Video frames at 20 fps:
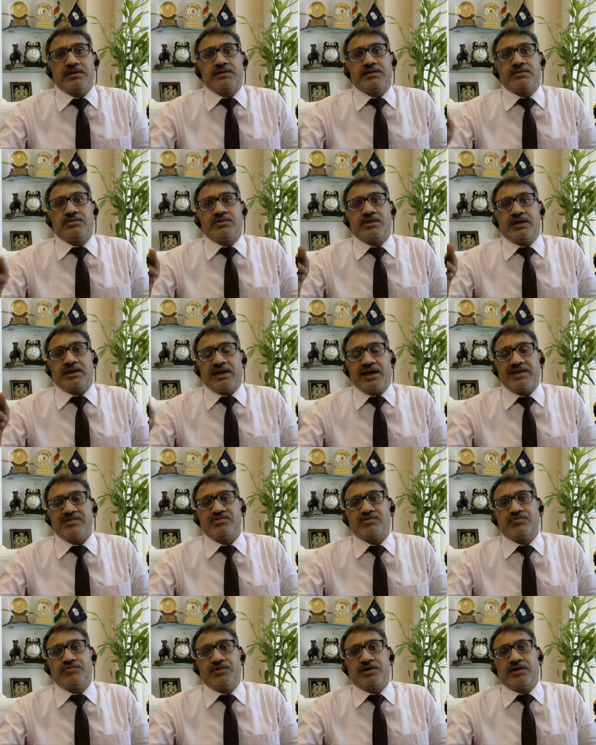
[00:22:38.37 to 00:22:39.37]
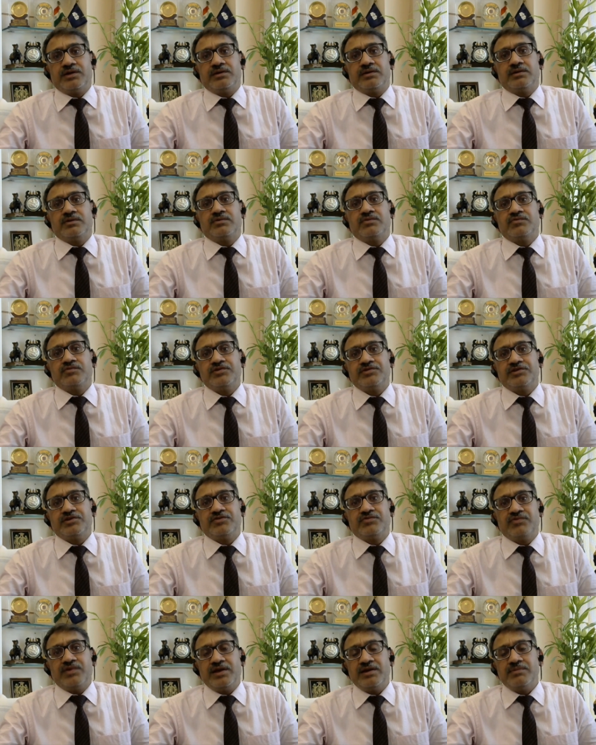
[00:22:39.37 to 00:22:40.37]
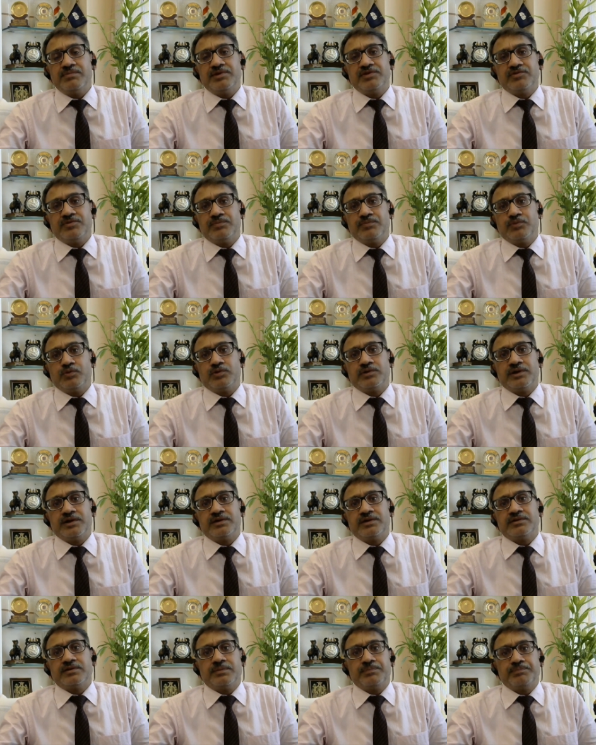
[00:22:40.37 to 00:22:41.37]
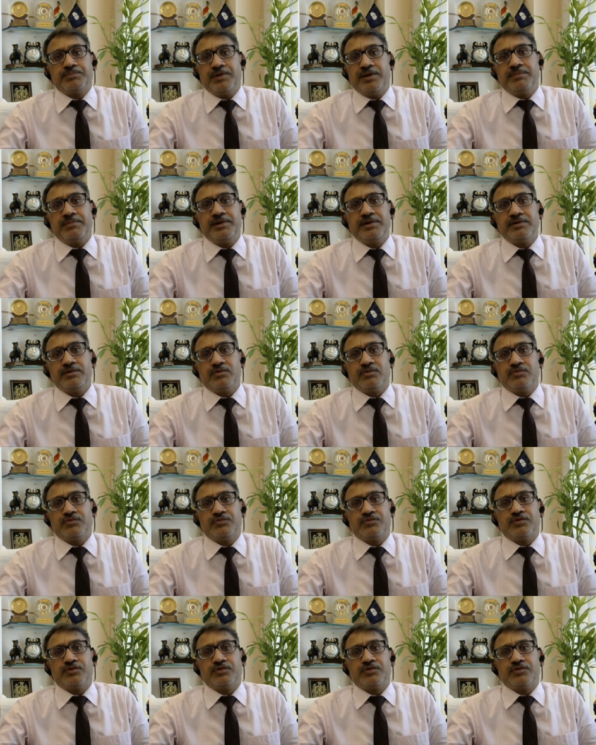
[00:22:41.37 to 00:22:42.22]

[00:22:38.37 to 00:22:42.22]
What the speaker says: the last one, which is very much important, the payment of